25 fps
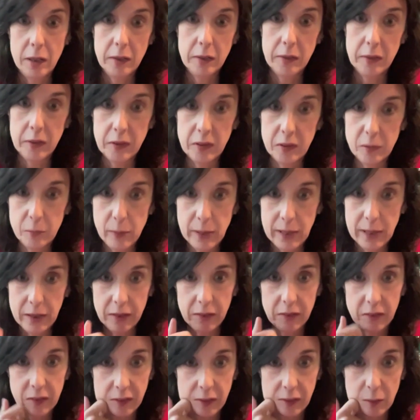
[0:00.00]
This
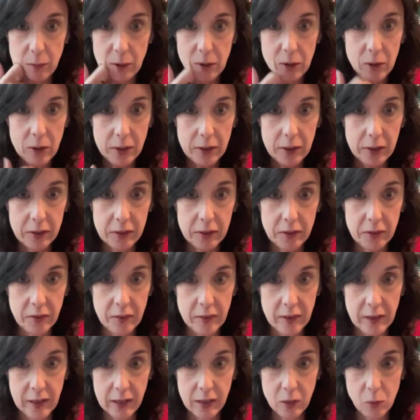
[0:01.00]
makes Americans
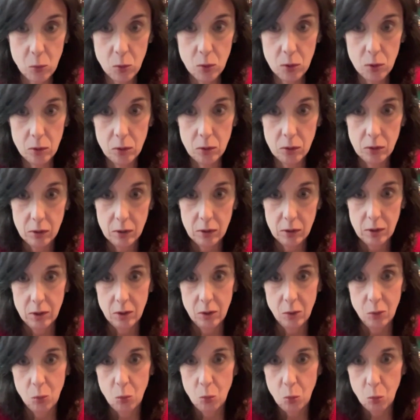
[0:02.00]
think, well,
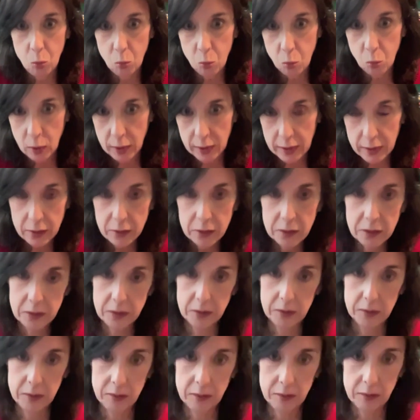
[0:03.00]
what
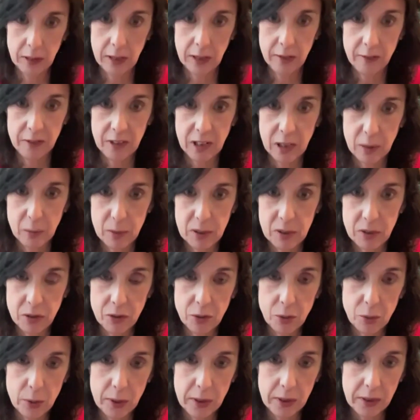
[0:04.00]
else have they been
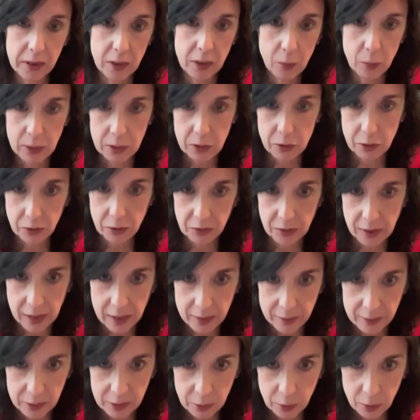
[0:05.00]
doing that we just
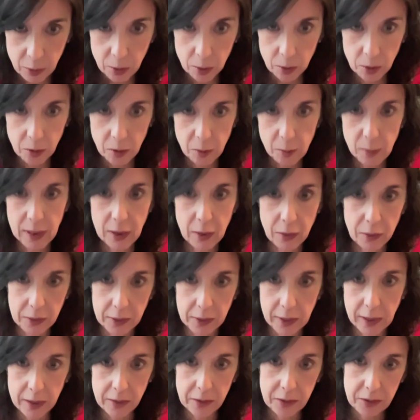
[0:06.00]
haven't heard about
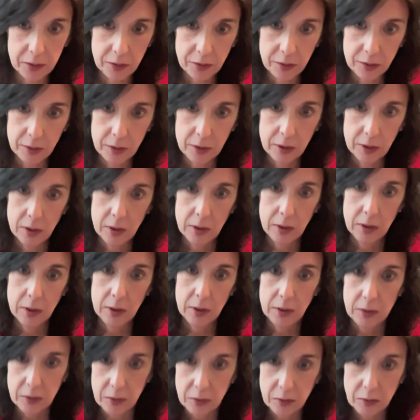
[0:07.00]
yet?
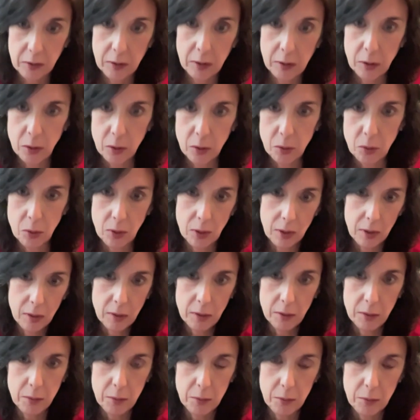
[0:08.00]
So
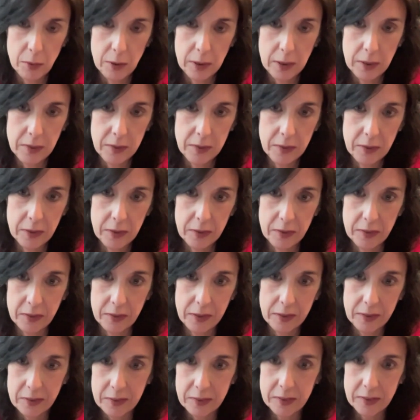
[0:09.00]
it's
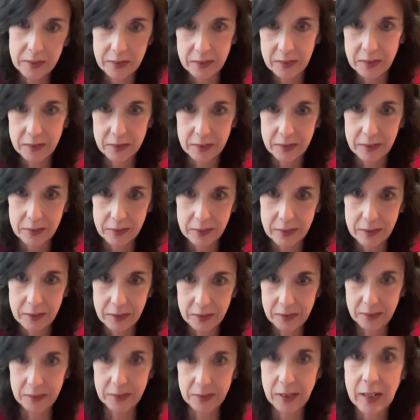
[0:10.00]

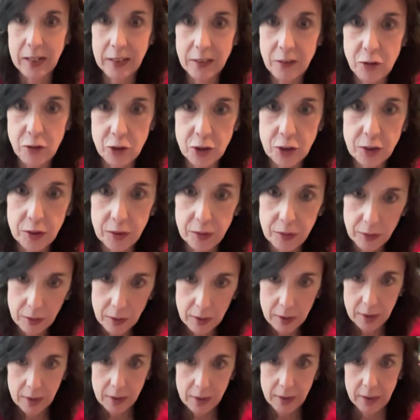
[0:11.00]
this tension
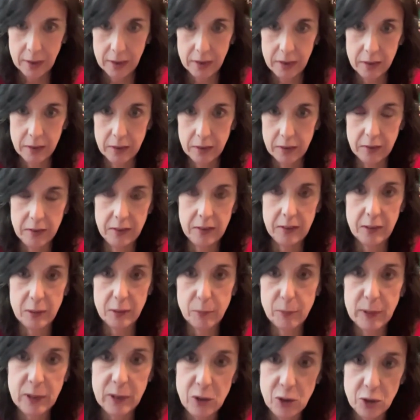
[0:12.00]
and this
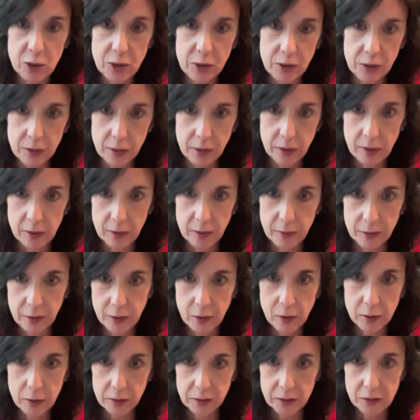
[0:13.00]
suspicion of the
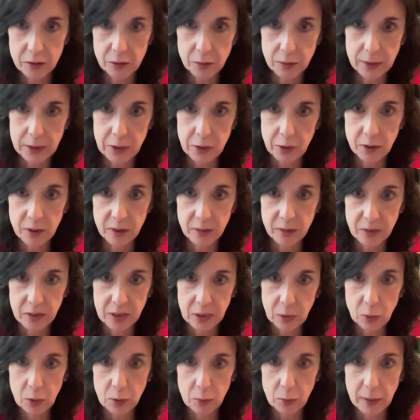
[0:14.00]
concentration of
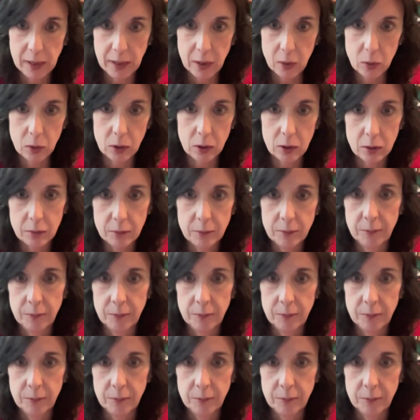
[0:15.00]
secret power.